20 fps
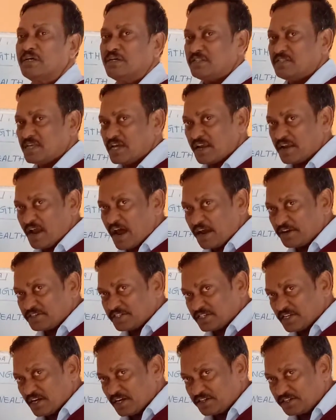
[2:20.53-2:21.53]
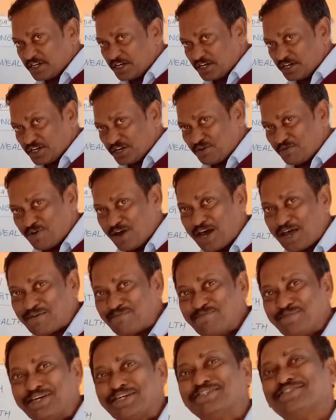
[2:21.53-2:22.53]
There are certain
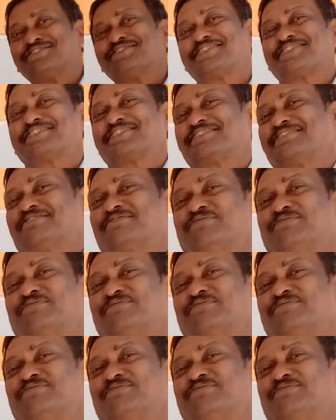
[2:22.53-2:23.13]
requirements,